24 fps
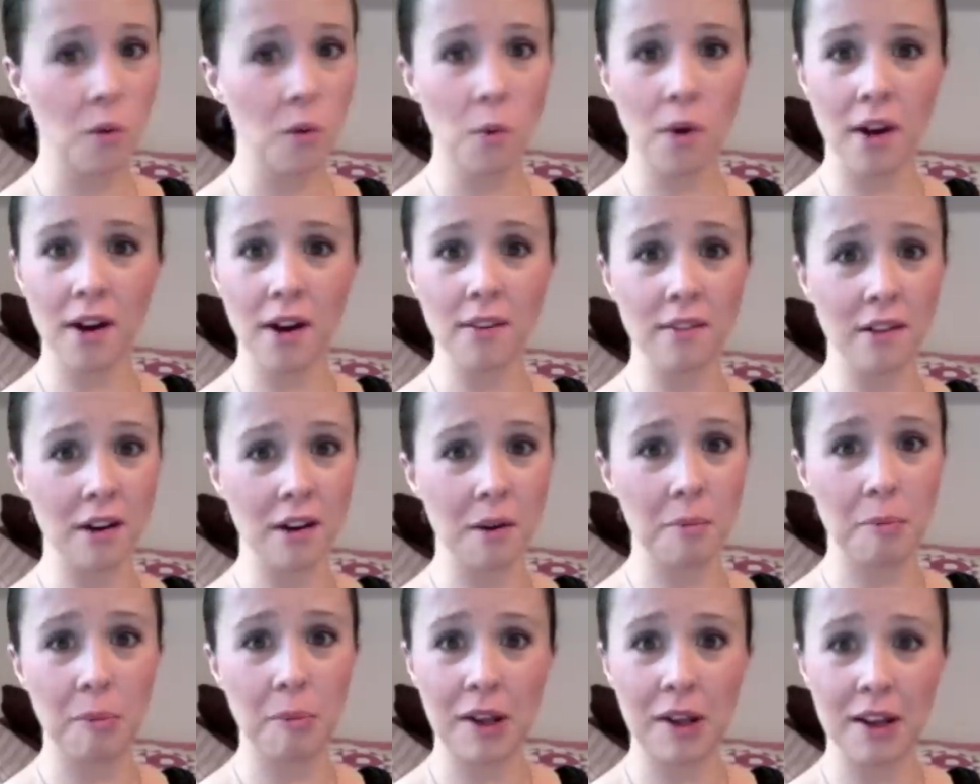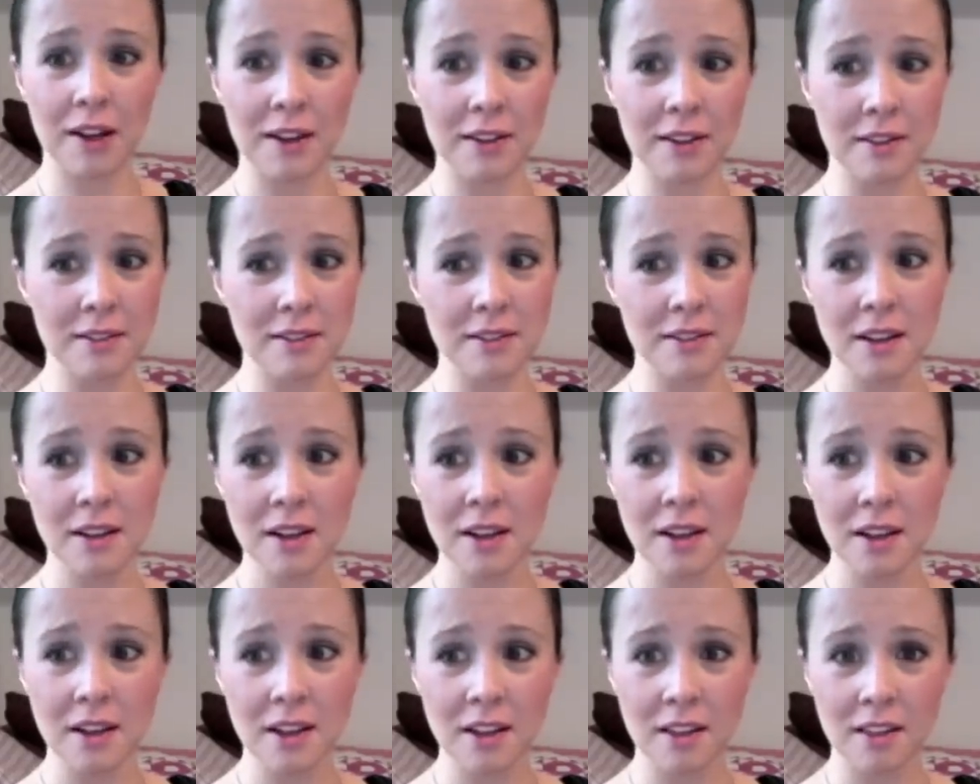whatever, because
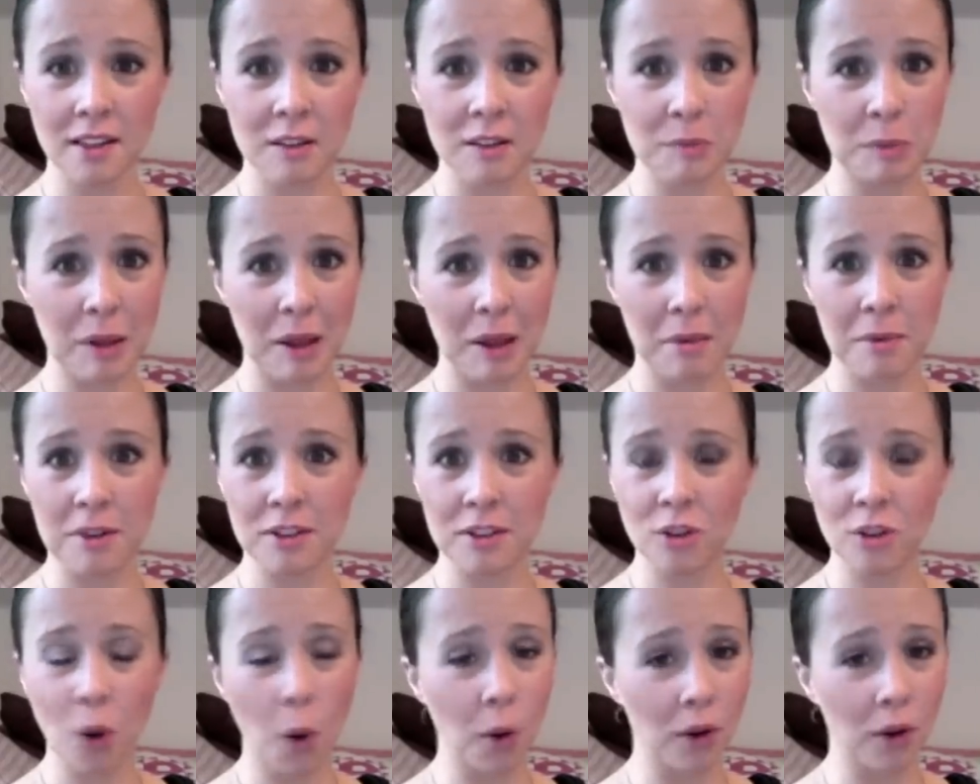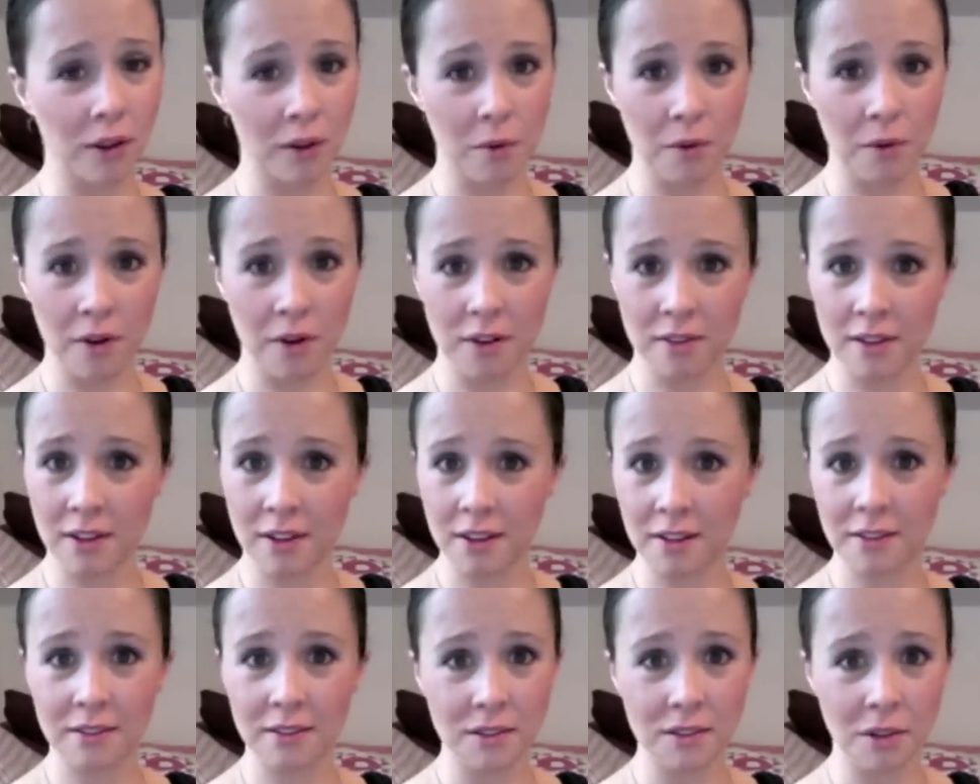this baby's totally worth
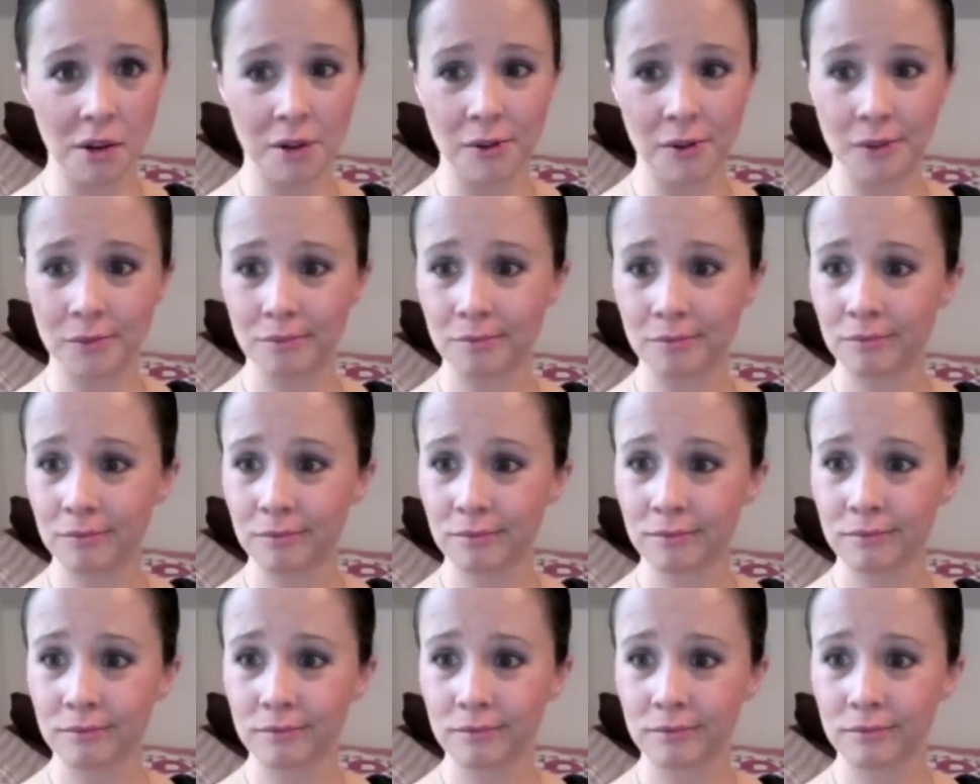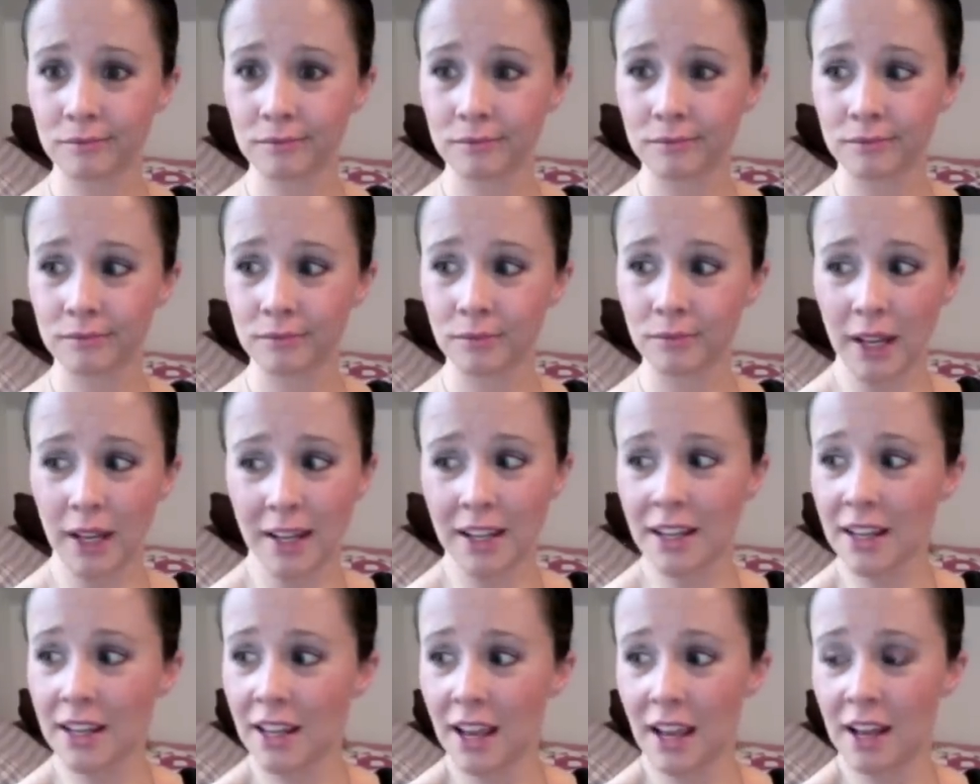it, so I
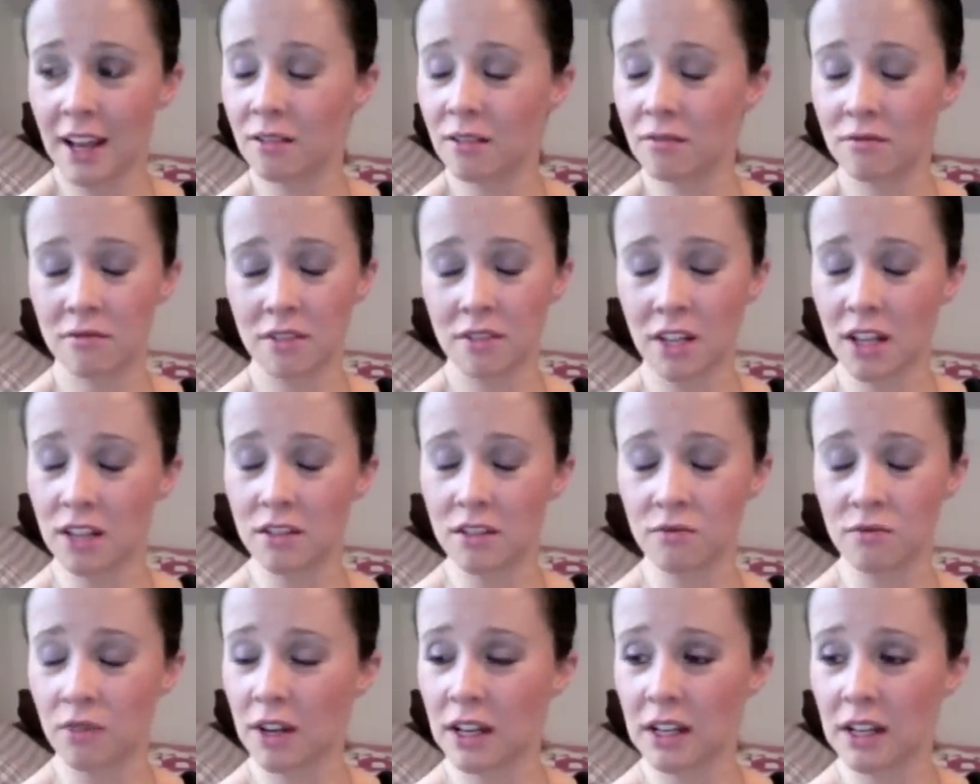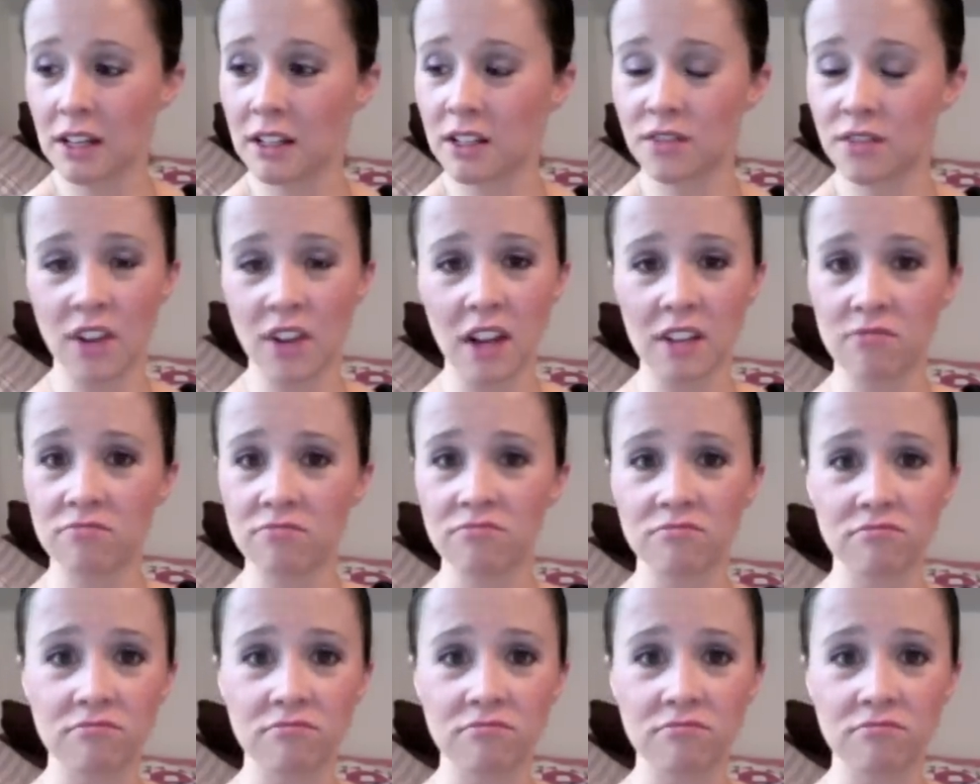can gain tons of weight, it's fine.